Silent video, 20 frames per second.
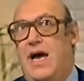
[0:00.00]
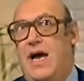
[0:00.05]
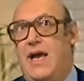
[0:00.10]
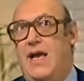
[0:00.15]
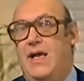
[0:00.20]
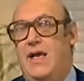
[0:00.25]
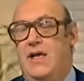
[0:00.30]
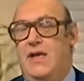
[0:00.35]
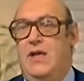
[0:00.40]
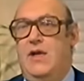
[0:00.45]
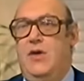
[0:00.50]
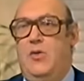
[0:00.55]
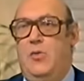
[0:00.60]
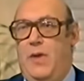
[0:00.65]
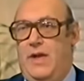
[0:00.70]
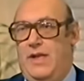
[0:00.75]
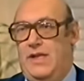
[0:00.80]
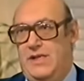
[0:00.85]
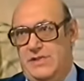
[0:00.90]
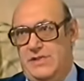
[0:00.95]
I
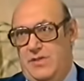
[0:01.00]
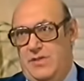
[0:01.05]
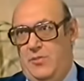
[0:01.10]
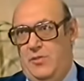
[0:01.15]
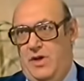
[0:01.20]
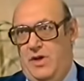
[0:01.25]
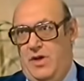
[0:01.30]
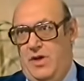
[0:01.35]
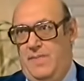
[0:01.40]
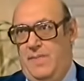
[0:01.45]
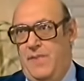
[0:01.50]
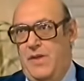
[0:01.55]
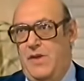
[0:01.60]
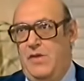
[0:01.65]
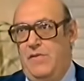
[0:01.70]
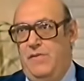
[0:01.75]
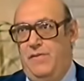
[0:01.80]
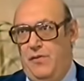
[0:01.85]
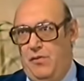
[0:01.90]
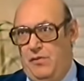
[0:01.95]
went, as it were,
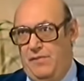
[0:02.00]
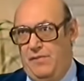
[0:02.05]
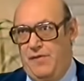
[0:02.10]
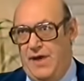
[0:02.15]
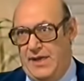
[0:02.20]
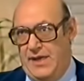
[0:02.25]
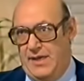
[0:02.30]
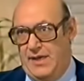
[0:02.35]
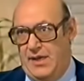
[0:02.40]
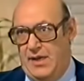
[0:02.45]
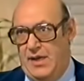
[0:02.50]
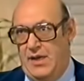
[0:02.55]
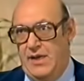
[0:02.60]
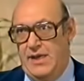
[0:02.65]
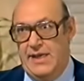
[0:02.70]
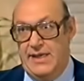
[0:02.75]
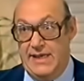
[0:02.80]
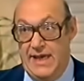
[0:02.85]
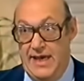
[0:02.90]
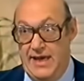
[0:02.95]
full frontal
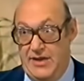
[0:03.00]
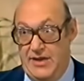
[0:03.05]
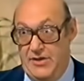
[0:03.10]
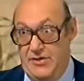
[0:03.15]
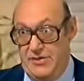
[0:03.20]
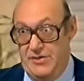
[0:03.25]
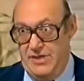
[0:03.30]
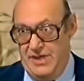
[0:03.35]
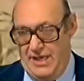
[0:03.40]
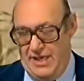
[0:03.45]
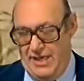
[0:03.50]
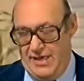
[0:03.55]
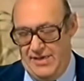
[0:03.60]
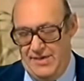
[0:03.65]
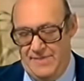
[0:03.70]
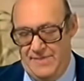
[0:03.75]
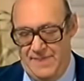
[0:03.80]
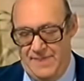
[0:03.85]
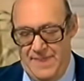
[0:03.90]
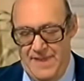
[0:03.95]
in Carry On Dip.
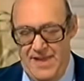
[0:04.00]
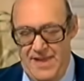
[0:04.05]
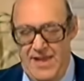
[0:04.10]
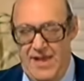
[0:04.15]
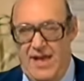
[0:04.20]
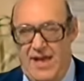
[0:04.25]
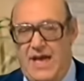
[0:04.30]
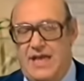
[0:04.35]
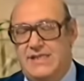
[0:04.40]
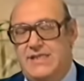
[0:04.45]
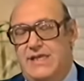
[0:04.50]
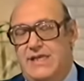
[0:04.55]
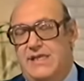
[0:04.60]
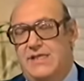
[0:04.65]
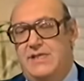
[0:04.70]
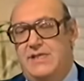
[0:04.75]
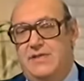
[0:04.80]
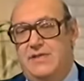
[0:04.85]
I said